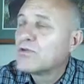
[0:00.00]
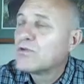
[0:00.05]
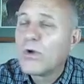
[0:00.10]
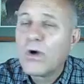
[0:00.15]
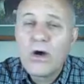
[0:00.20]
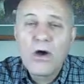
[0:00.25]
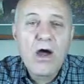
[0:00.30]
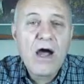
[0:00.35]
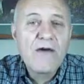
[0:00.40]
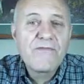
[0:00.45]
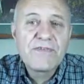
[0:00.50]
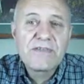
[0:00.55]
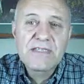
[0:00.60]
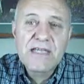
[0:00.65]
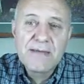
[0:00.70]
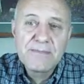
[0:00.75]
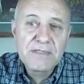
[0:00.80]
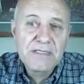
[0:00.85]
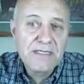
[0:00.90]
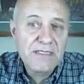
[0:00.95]
Zor
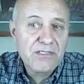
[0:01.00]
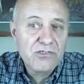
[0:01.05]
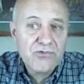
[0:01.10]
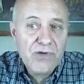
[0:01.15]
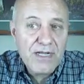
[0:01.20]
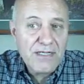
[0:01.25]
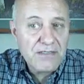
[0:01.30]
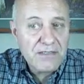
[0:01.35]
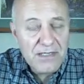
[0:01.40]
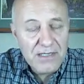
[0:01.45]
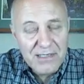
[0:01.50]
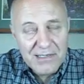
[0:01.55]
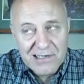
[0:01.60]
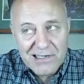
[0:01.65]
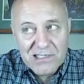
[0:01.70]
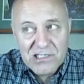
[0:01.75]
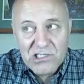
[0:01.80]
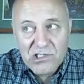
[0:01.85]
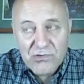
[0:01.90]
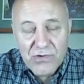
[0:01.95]
oftentimes gets
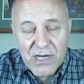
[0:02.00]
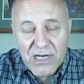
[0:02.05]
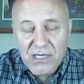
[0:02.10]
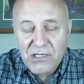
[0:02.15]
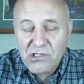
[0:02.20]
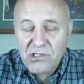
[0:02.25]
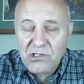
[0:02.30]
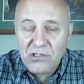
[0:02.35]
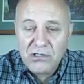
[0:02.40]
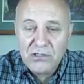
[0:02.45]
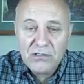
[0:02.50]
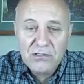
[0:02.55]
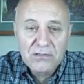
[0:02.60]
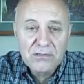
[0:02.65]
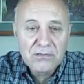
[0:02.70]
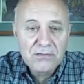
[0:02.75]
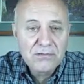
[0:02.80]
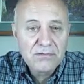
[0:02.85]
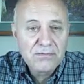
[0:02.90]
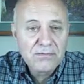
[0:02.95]
translated as stranger.
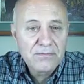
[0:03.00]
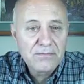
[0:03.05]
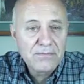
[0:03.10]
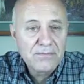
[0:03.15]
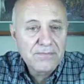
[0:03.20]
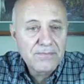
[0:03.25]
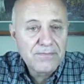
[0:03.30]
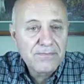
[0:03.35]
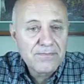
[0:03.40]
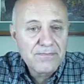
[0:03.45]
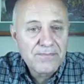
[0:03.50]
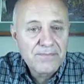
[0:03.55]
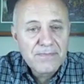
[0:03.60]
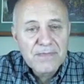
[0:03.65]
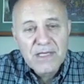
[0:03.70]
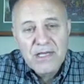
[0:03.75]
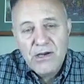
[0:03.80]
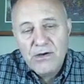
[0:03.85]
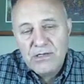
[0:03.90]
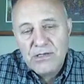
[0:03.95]

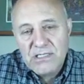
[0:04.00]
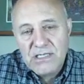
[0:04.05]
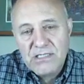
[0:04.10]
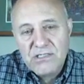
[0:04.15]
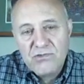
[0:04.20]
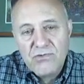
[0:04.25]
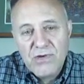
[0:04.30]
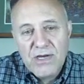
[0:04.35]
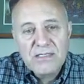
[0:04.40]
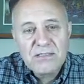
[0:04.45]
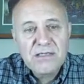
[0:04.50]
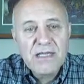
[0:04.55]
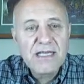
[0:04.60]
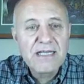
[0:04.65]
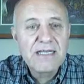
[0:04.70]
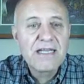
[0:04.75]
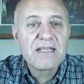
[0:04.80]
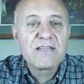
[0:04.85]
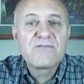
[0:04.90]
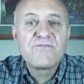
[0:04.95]
Here it gets
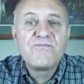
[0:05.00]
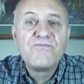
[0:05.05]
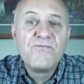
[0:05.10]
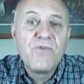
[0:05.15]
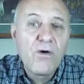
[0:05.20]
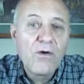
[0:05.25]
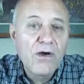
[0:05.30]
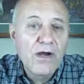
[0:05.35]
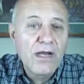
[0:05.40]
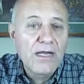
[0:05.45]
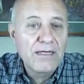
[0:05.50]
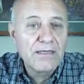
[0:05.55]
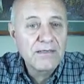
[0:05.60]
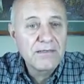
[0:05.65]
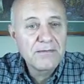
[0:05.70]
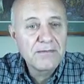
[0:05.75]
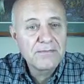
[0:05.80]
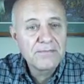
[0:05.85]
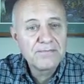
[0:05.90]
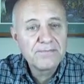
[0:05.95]
translated as foreign.
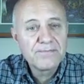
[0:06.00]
